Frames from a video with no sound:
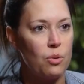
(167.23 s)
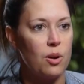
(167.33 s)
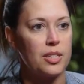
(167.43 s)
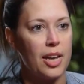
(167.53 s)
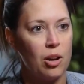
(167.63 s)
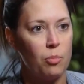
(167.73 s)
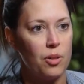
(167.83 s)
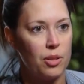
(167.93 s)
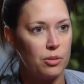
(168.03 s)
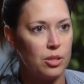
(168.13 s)
we want to help
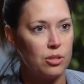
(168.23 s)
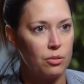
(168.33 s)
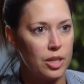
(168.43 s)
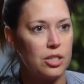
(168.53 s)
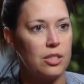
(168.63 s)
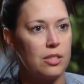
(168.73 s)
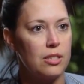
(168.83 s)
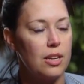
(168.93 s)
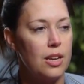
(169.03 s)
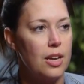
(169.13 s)
in those
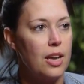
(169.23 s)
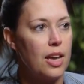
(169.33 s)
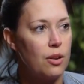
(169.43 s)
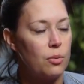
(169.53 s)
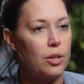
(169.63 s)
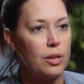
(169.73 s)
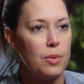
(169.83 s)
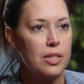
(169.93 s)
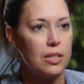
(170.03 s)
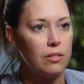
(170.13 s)
situations, it really
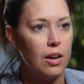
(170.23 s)
means a